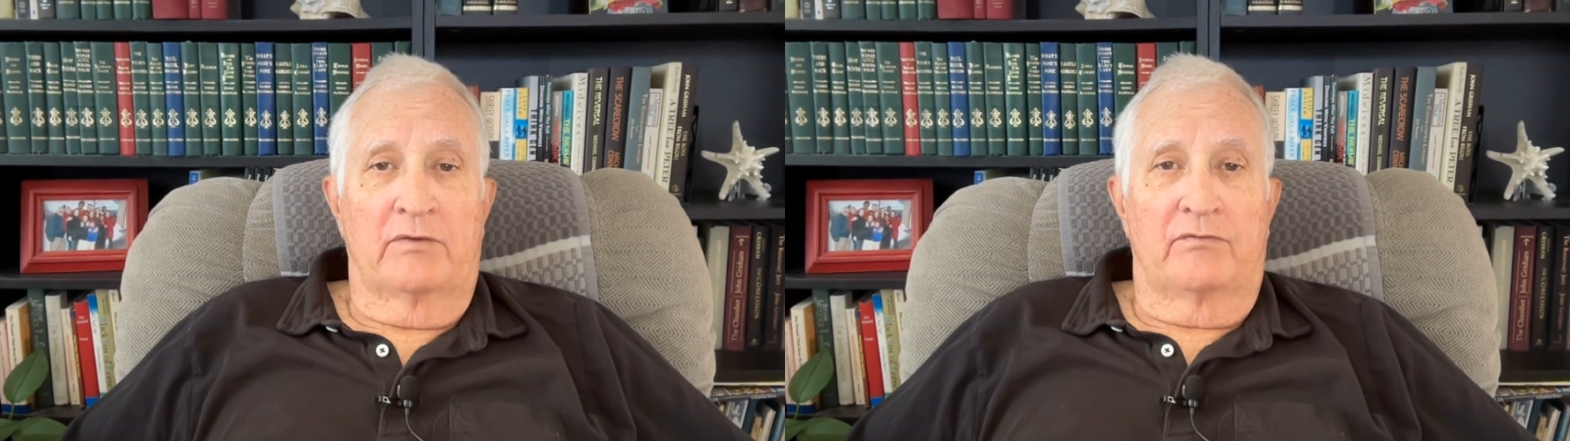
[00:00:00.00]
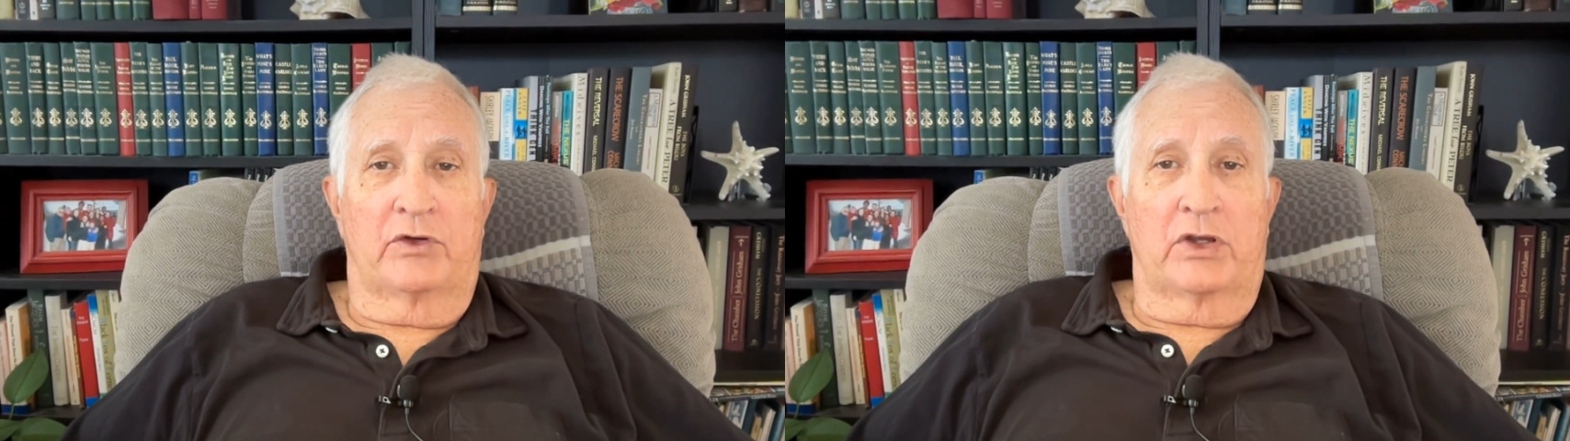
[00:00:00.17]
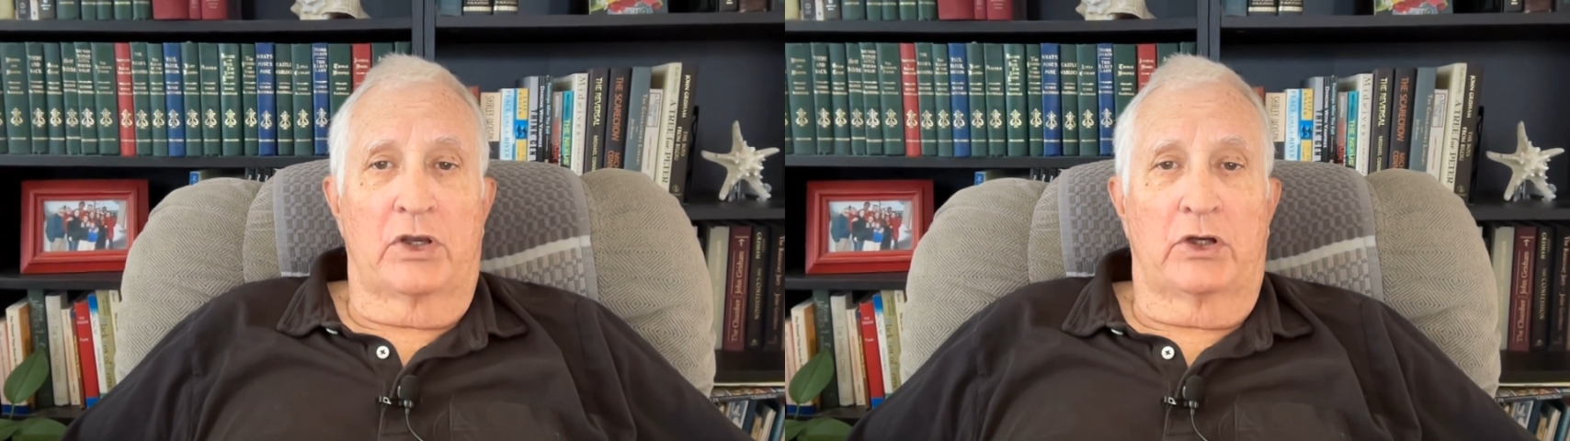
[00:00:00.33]

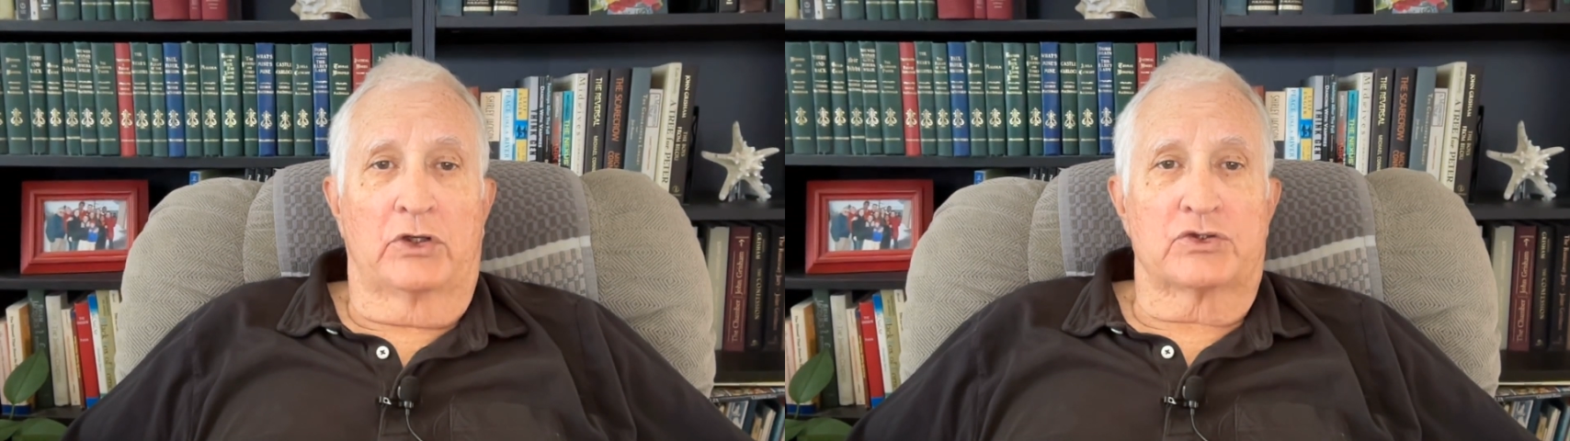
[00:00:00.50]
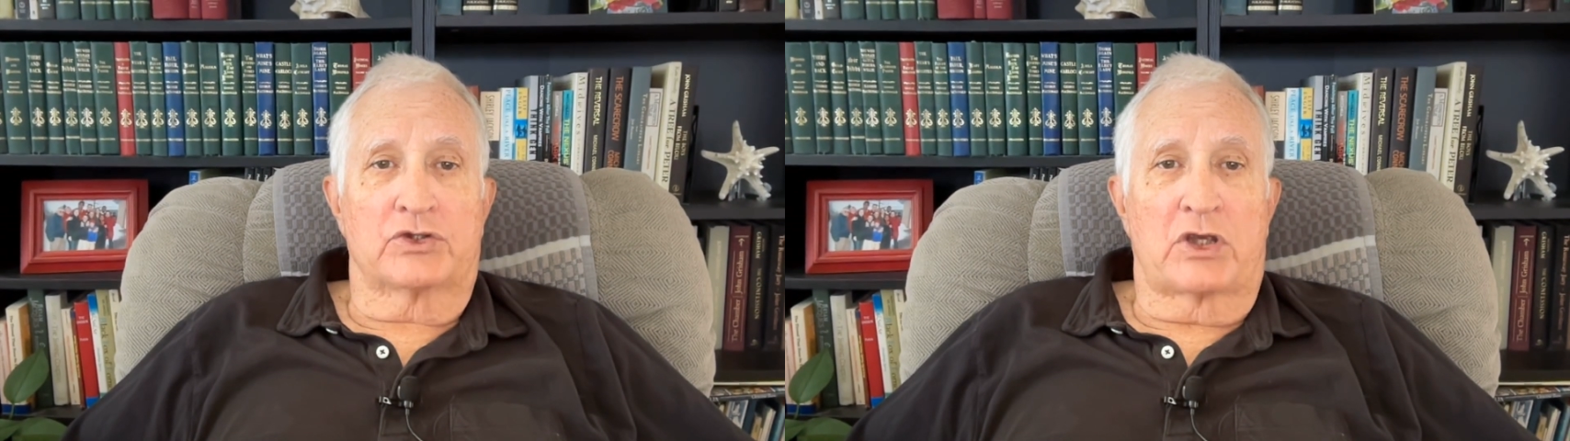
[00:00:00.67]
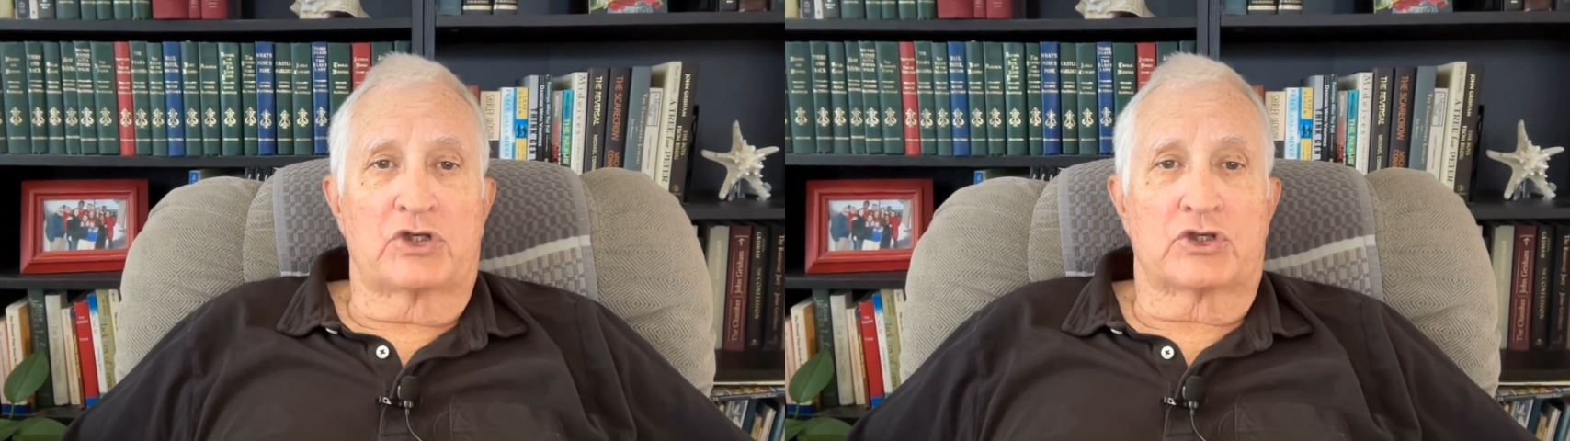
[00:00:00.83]
For
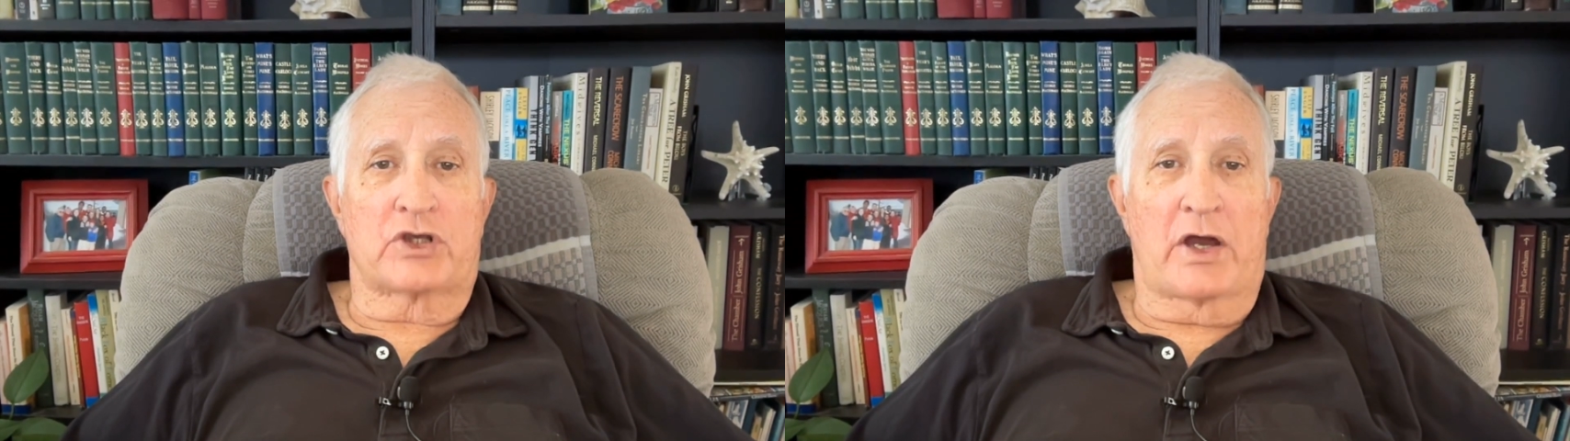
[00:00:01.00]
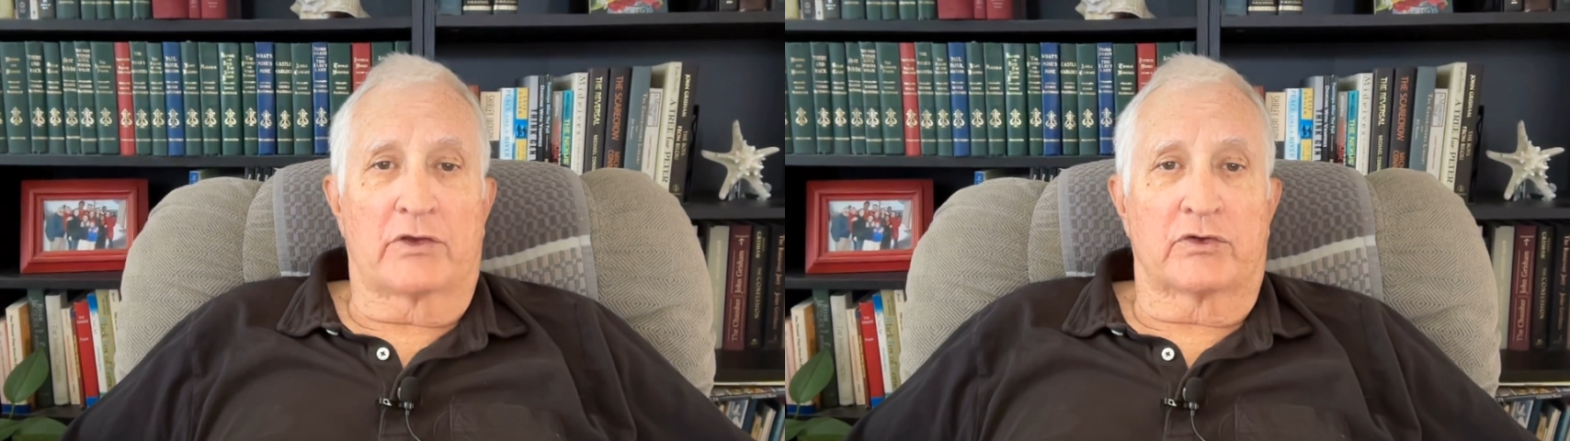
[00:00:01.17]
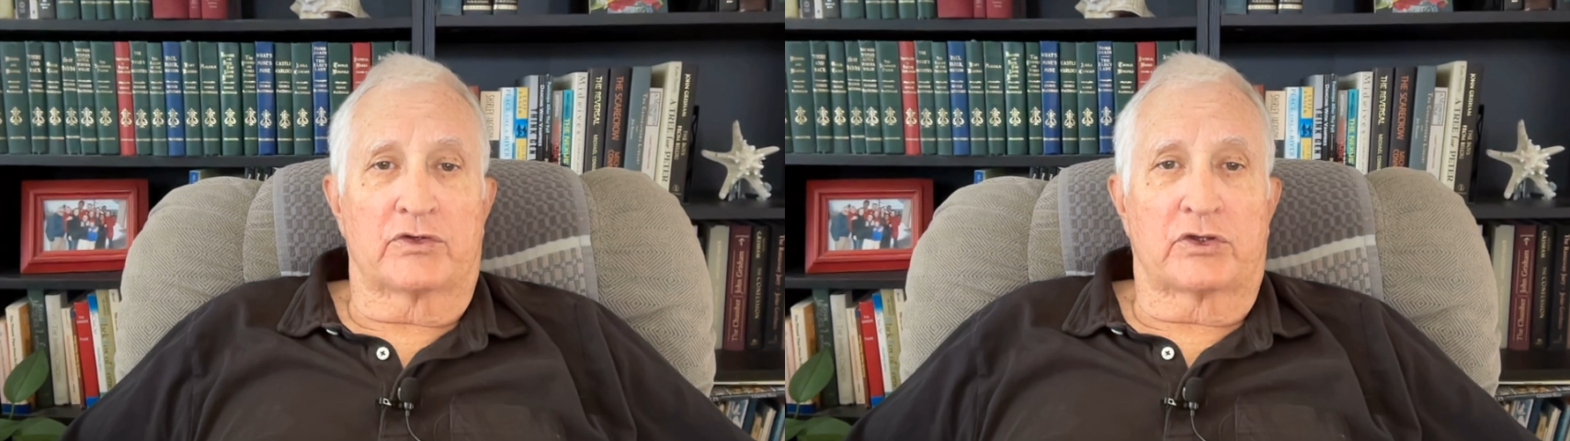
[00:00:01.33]
years, they shouted